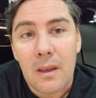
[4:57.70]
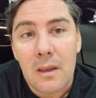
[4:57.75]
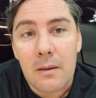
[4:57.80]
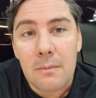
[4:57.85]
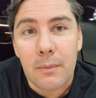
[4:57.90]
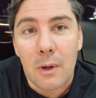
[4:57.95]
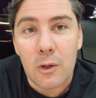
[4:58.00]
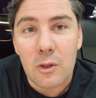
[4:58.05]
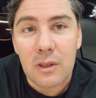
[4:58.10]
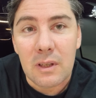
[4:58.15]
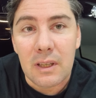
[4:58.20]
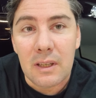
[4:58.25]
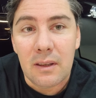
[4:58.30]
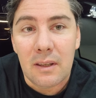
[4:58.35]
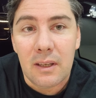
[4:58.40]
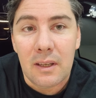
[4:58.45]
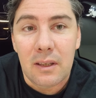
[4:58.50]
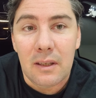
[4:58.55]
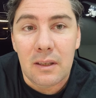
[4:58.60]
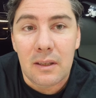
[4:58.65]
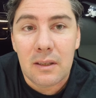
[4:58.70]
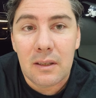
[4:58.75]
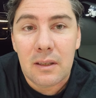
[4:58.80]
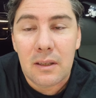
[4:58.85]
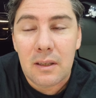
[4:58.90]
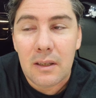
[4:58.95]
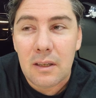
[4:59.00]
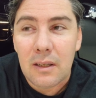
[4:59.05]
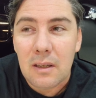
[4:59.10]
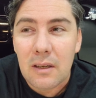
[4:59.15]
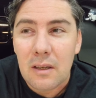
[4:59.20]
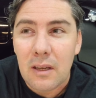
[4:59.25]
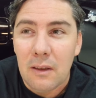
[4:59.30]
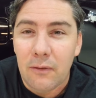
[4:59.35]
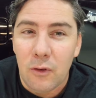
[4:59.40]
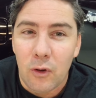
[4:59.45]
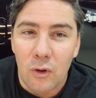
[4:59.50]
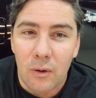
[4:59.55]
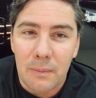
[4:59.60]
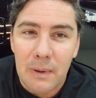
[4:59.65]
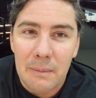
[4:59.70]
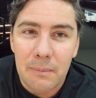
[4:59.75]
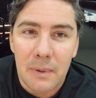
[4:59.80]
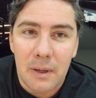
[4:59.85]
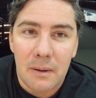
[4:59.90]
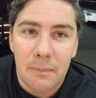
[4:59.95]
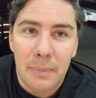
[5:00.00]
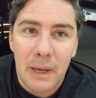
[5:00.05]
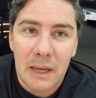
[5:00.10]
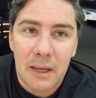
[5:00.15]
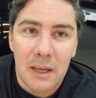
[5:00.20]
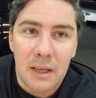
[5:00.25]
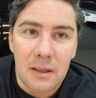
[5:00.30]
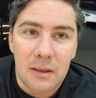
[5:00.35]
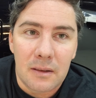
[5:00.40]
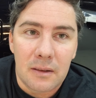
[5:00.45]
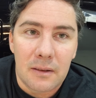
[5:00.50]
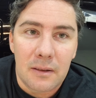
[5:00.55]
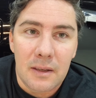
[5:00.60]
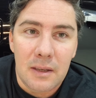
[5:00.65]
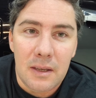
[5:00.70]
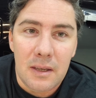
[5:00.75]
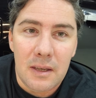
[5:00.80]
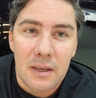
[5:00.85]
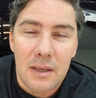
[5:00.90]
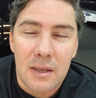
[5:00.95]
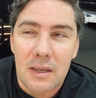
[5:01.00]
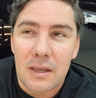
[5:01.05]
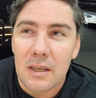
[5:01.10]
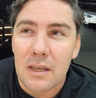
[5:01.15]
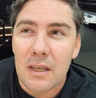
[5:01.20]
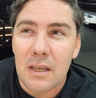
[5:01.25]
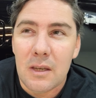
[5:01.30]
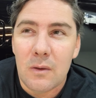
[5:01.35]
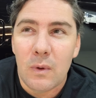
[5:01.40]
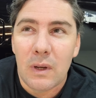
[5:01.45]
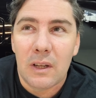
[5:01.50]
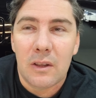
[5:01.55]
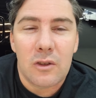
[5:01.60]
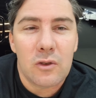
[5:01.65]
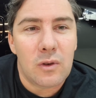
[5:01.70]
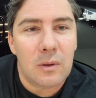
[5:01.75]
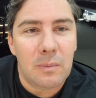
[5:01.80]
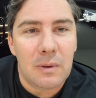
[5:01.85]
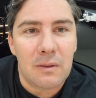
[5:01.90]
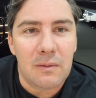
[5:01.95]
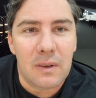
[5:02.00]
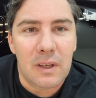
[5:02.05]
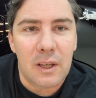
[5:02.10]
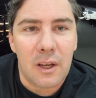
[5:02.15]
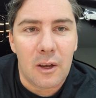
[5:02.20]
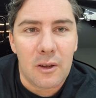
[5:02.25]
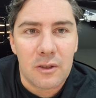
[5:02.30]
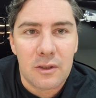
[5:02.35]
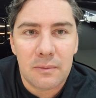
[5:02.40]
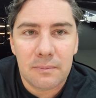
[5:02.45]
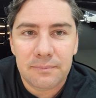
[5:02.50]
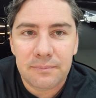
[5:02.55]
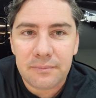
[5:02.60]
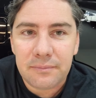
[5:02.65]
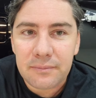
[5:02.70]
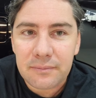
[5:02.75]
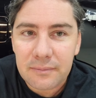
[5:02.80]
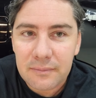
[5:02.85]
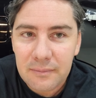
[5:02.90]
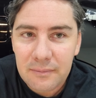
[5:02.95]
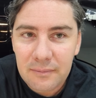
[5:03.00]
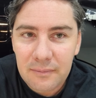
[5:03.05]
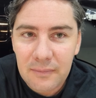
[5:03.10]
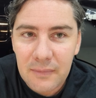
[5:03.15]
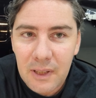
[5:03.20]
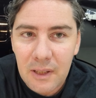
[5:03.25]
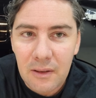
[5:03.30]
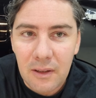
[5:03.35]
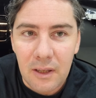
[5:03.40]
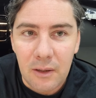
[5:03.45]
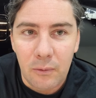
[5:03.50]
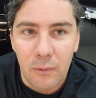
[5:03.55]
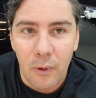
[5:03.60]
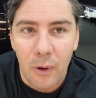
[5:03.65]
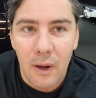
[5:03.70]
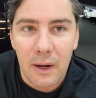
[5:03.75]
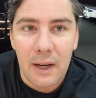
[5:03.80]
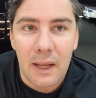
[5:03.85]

mostly the, if you remember back in the one of the stripping videos, the right